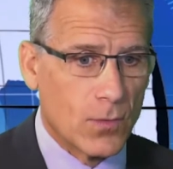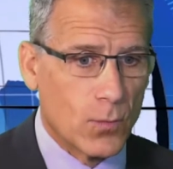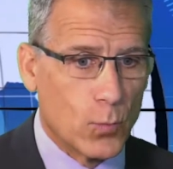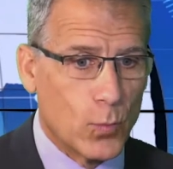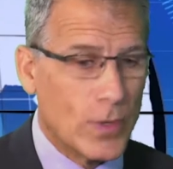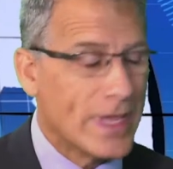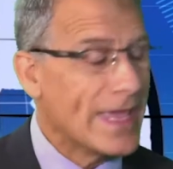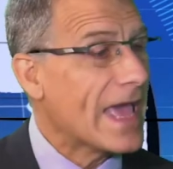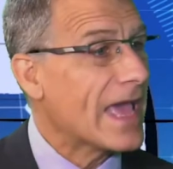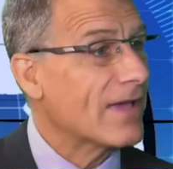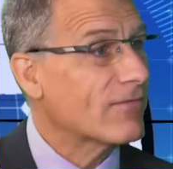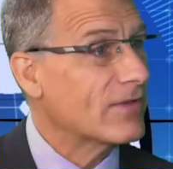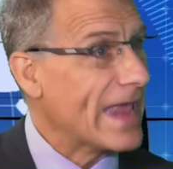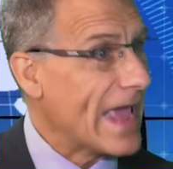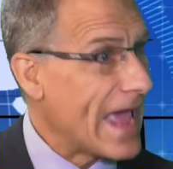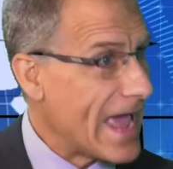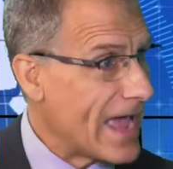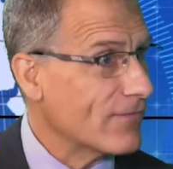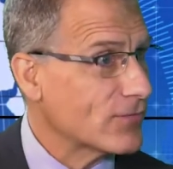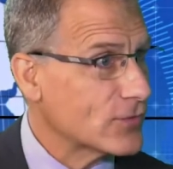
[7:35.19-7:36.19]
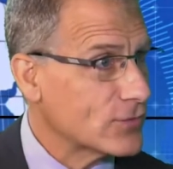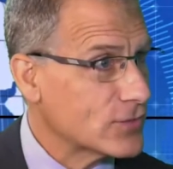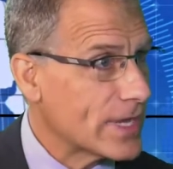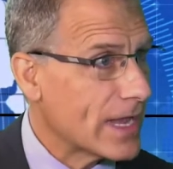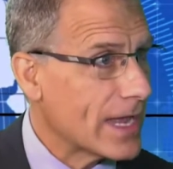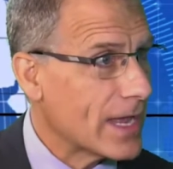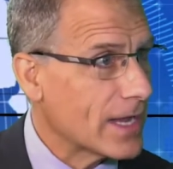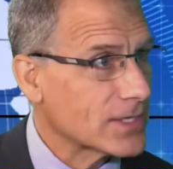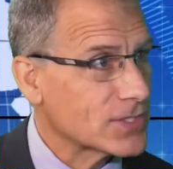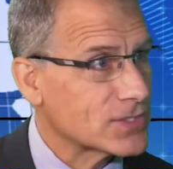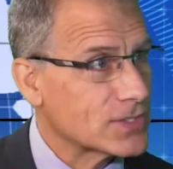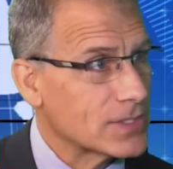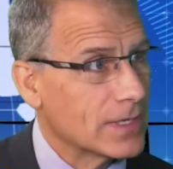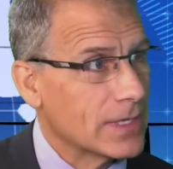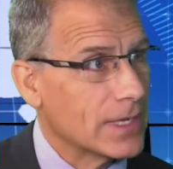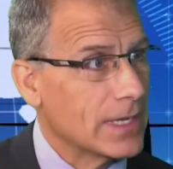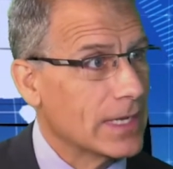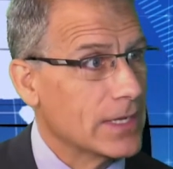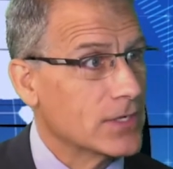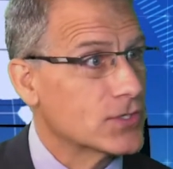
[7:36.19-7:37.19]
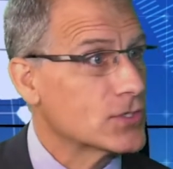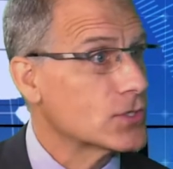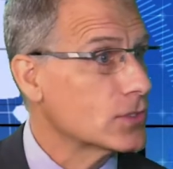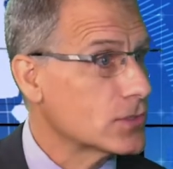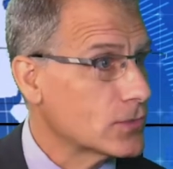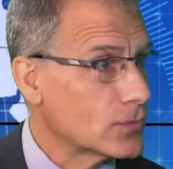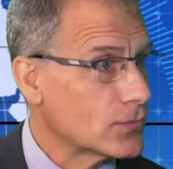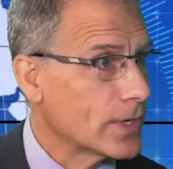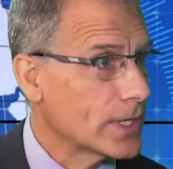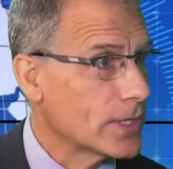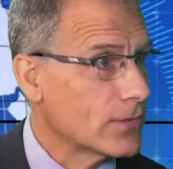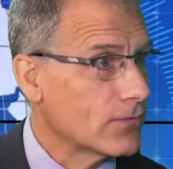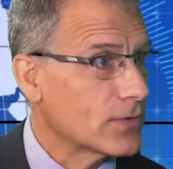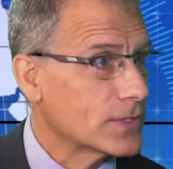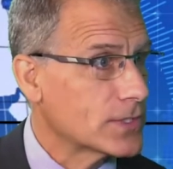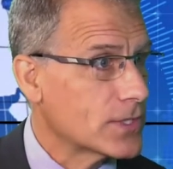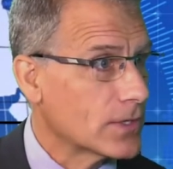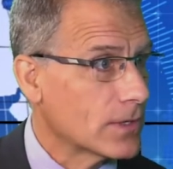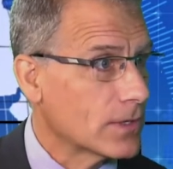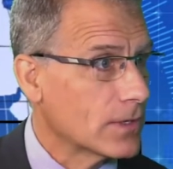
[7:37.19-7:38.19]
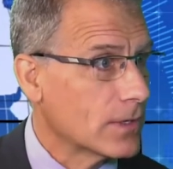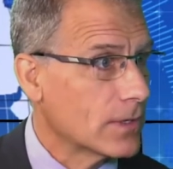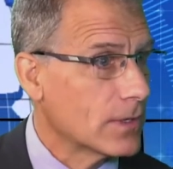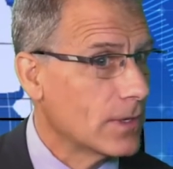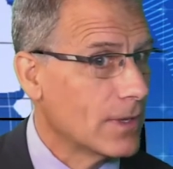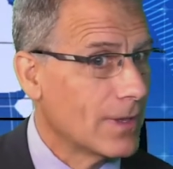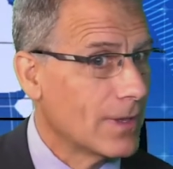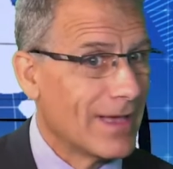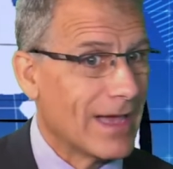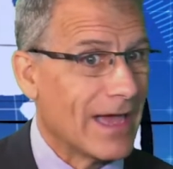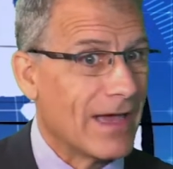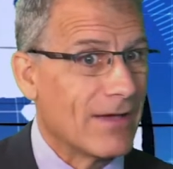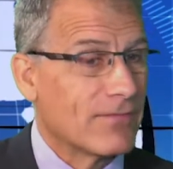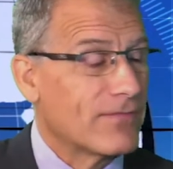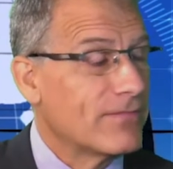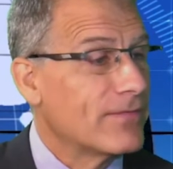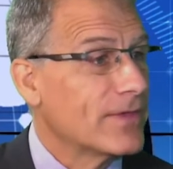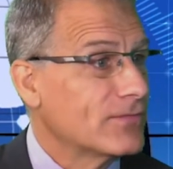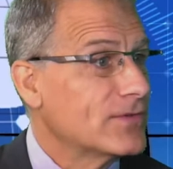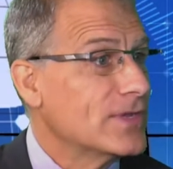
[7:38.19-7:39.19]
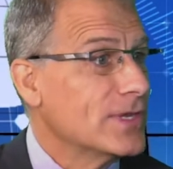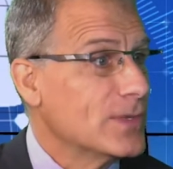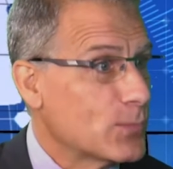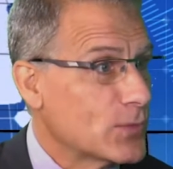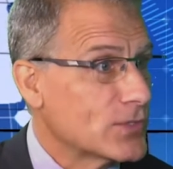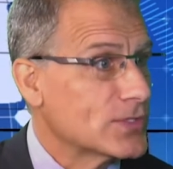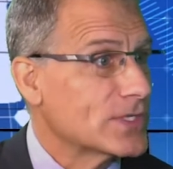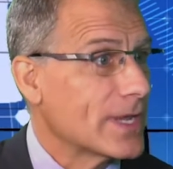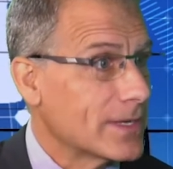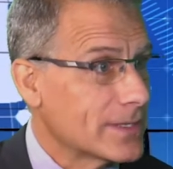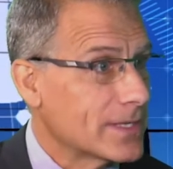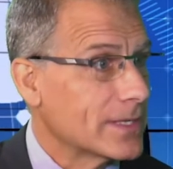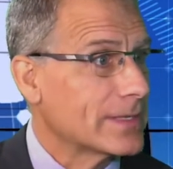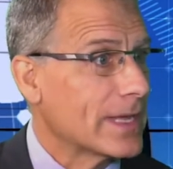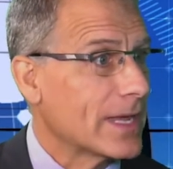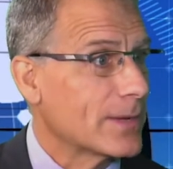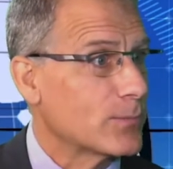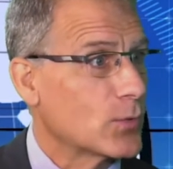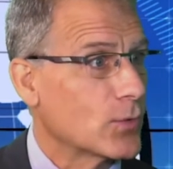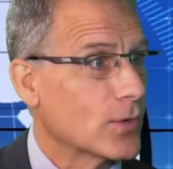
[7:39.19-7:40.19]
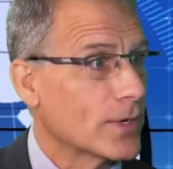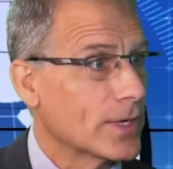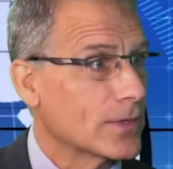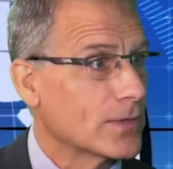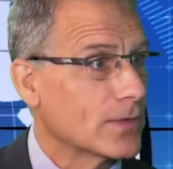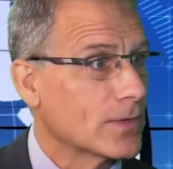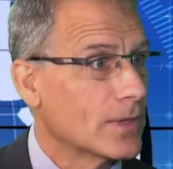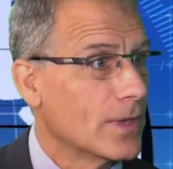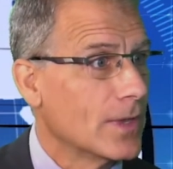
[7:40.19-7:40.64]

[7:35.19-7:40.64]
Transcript: we have an after tax internal rate of return of 15% at that point.